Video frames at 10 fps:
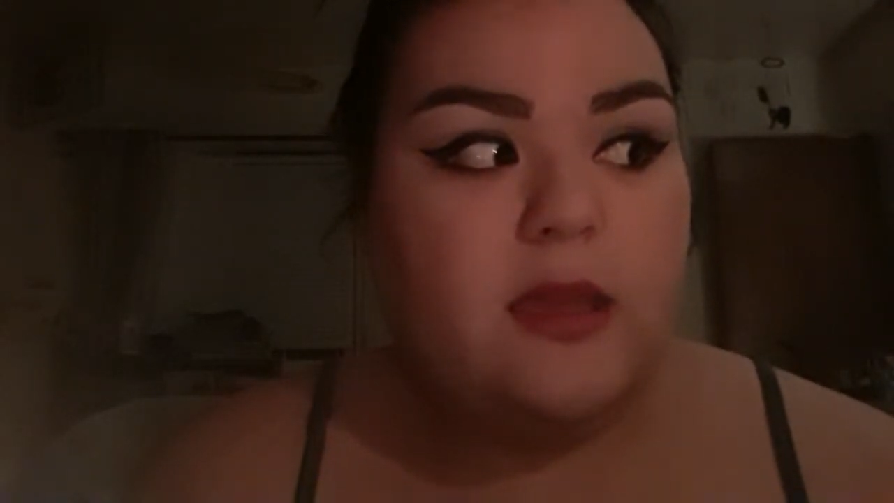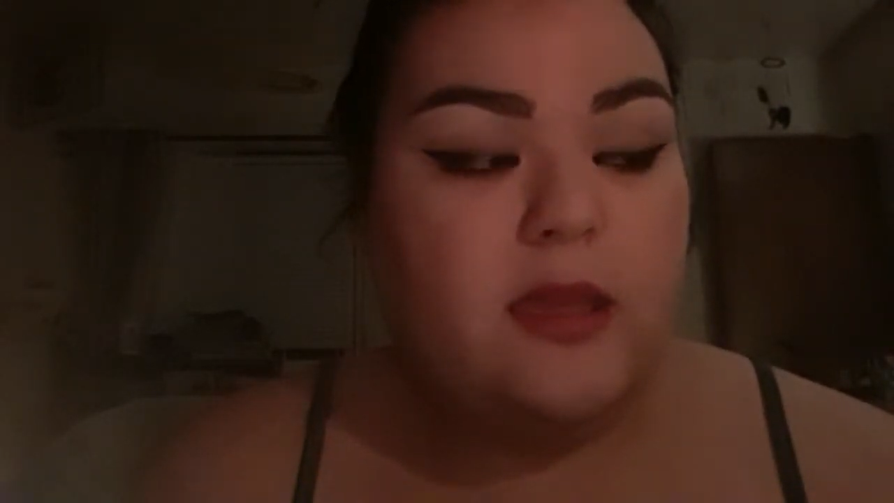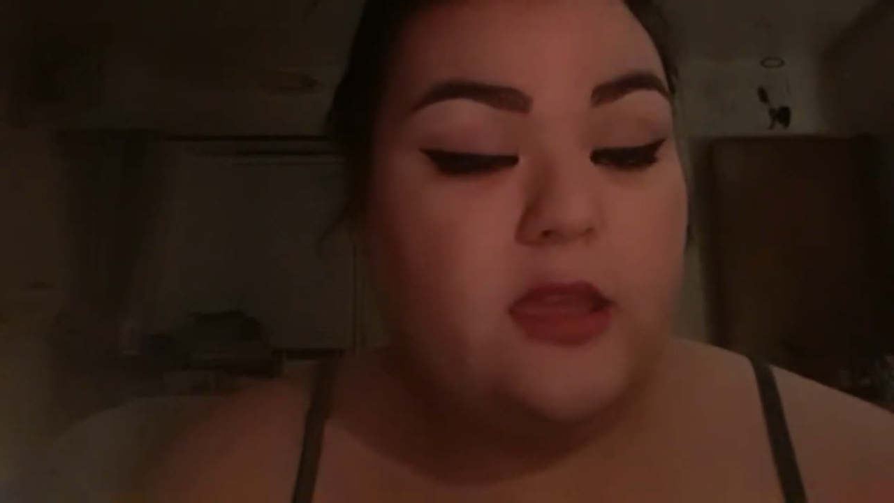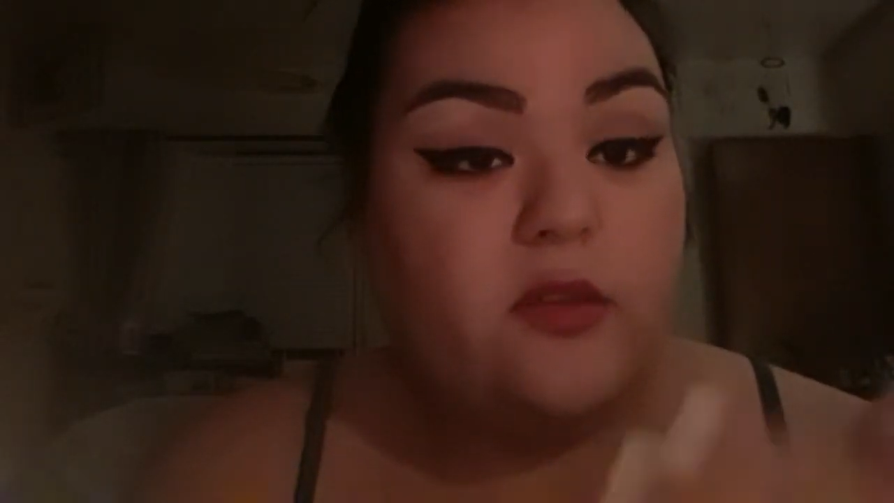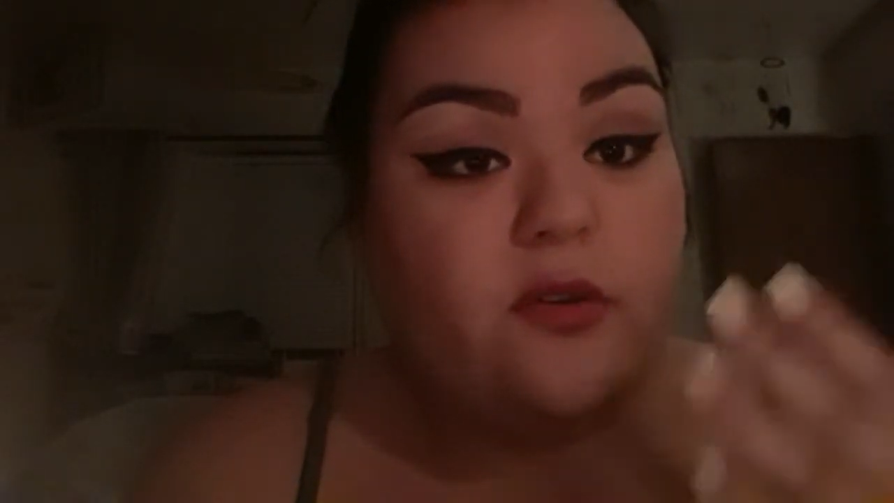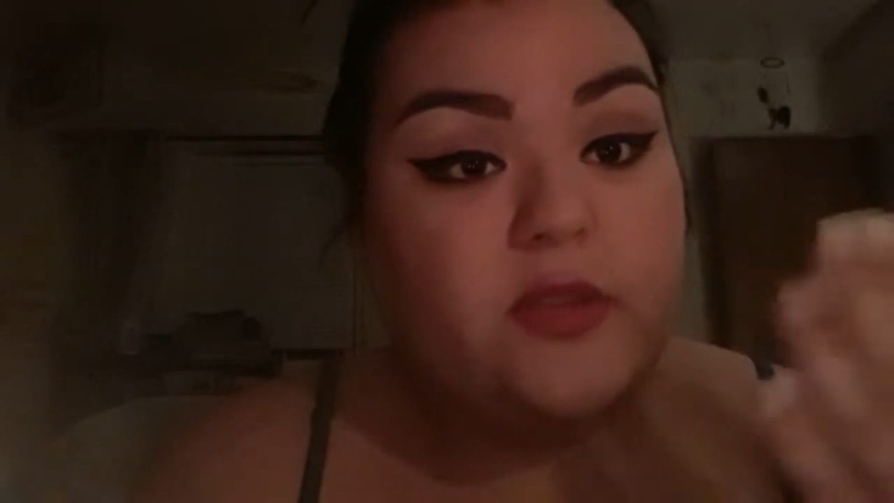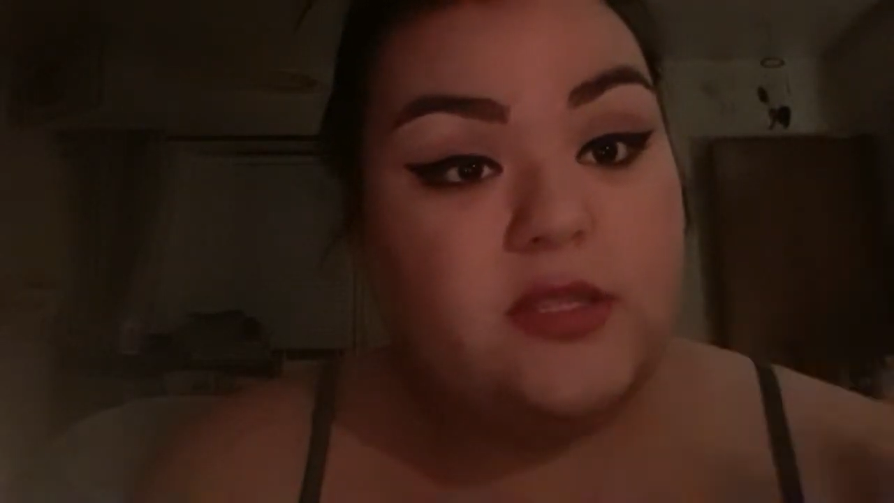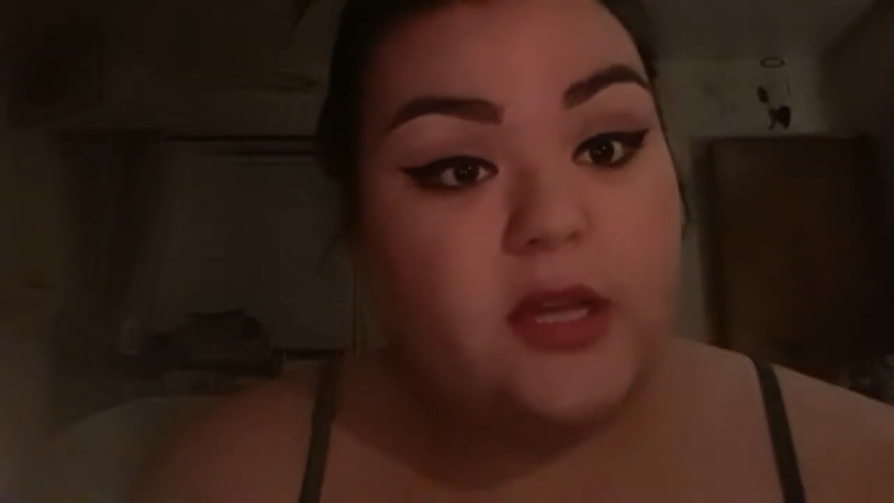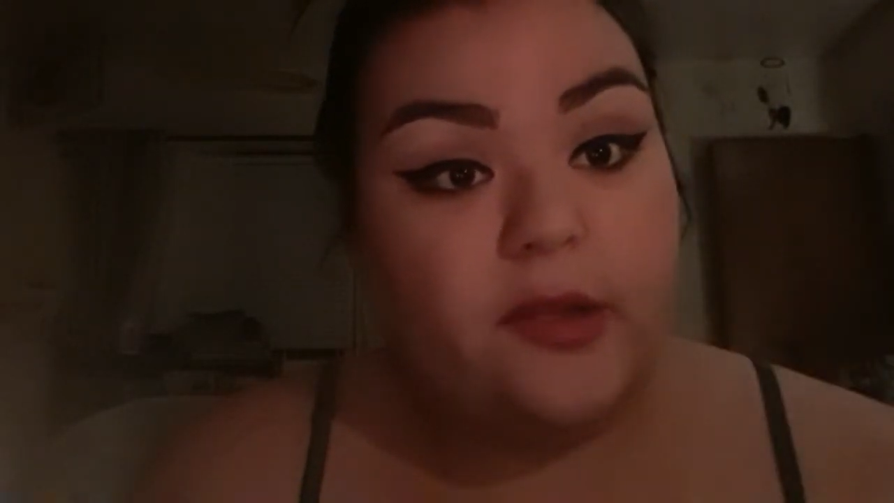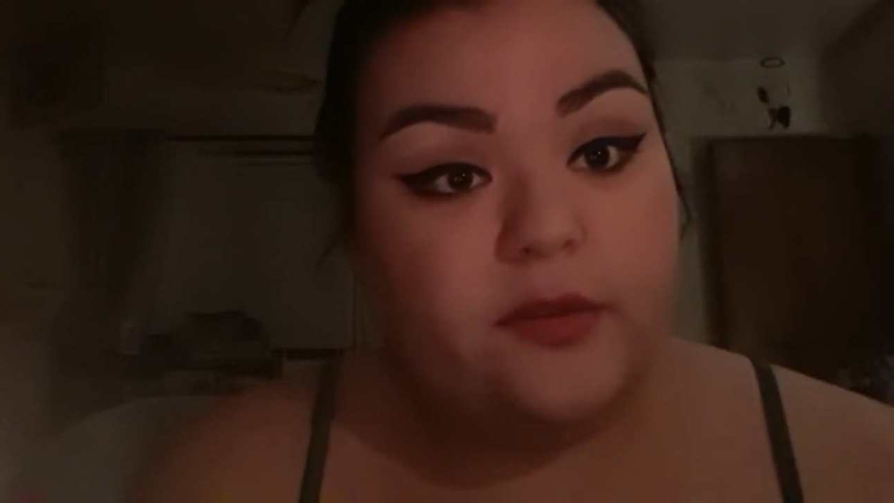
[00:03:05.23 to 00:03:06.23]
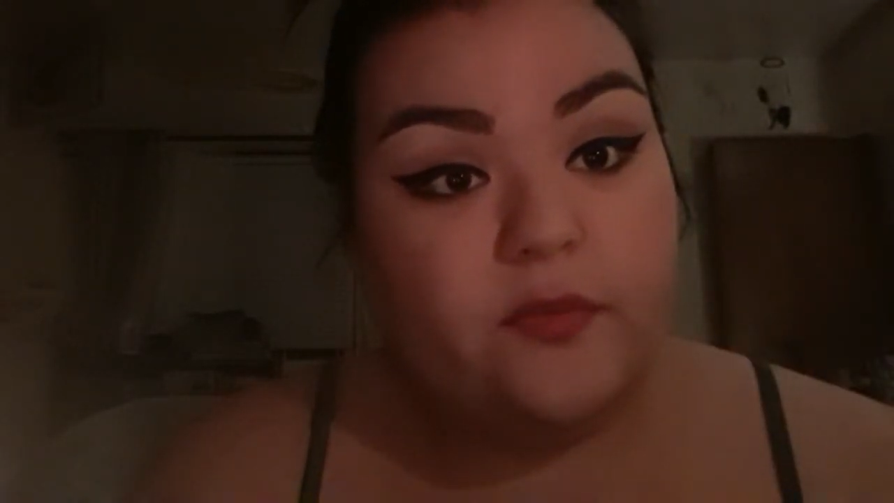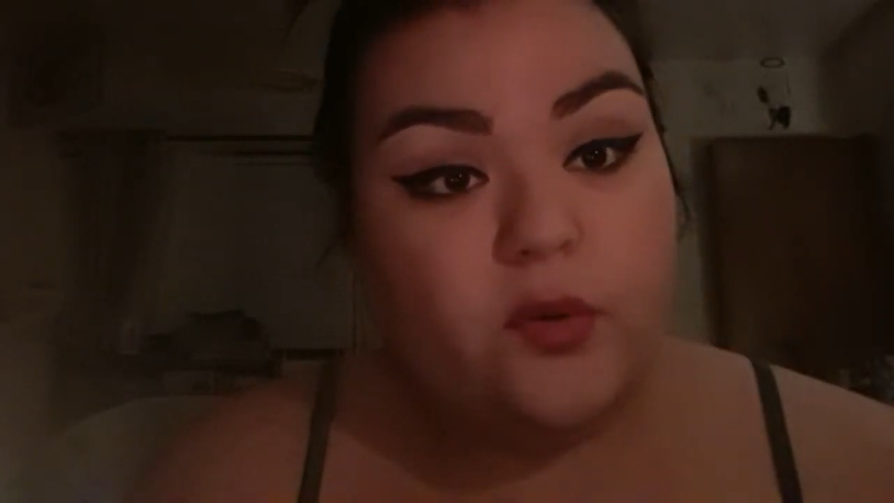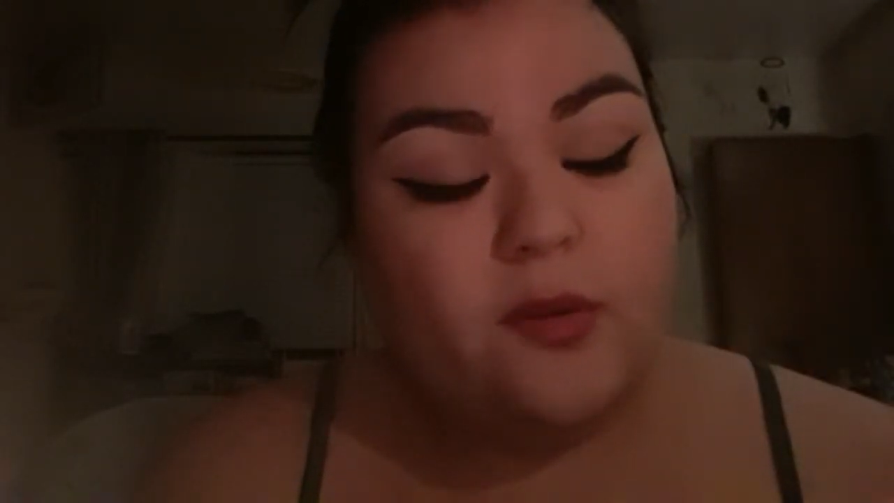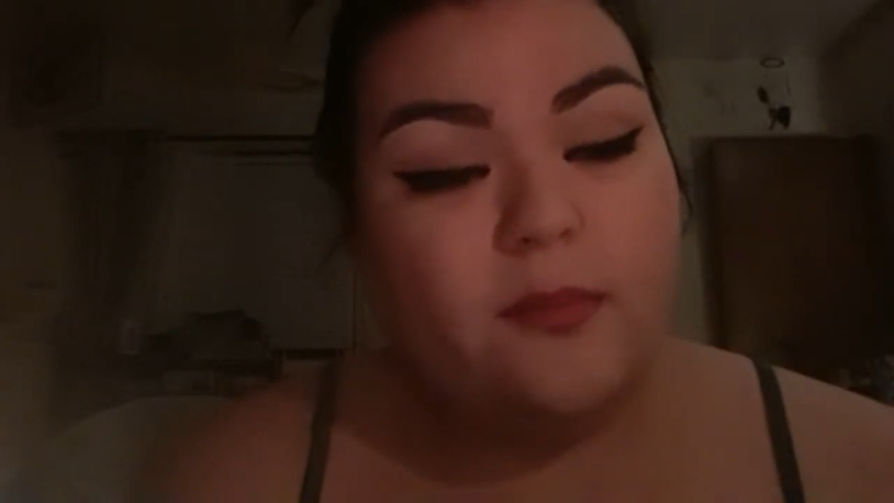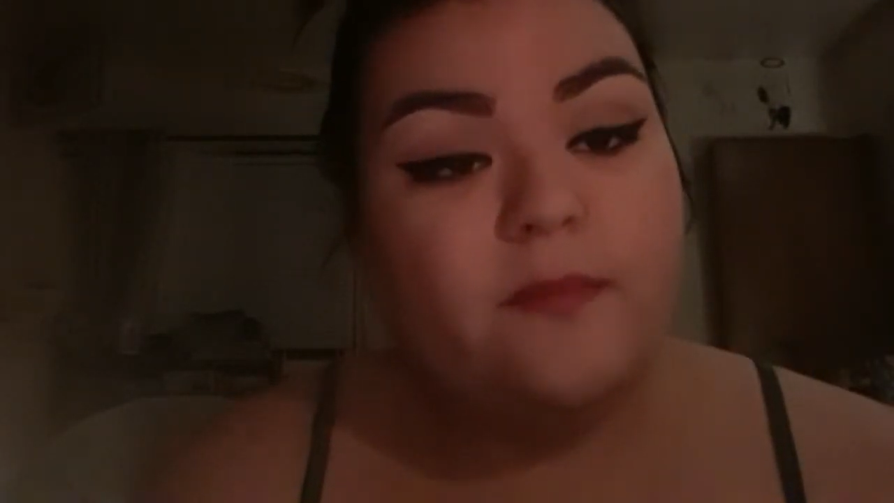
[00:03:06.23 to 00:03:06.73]
either in the solid
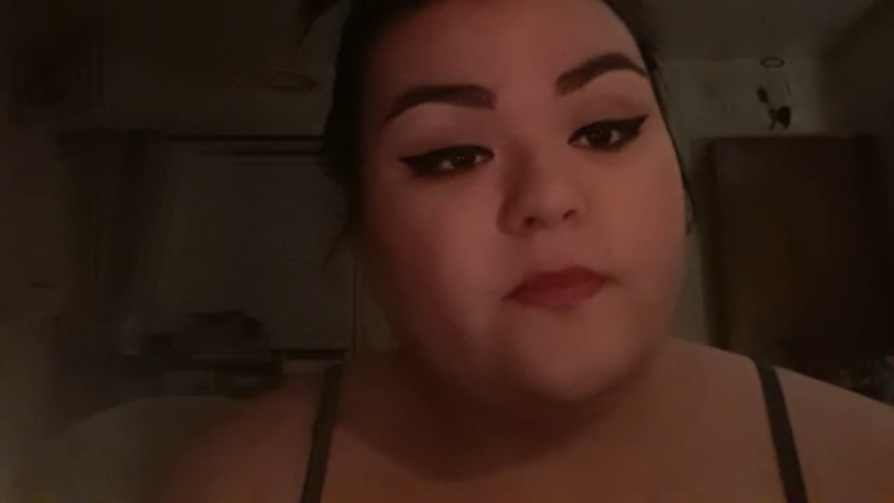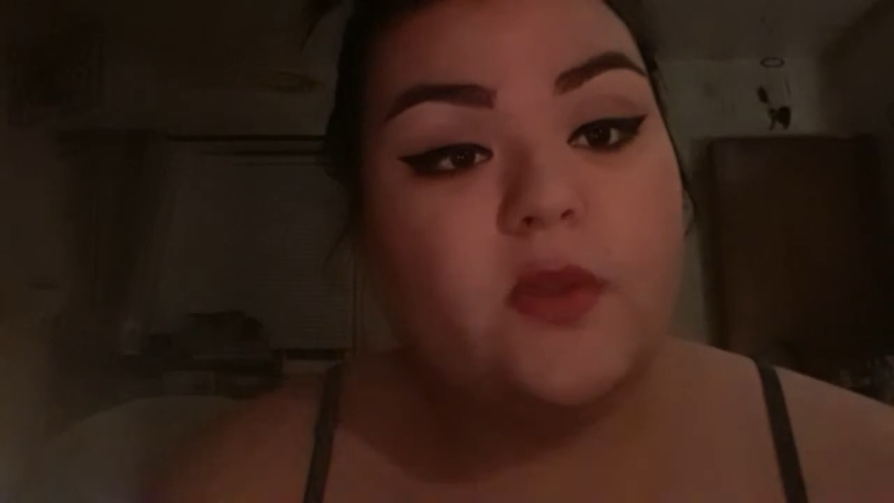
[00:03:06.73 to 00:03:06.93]
form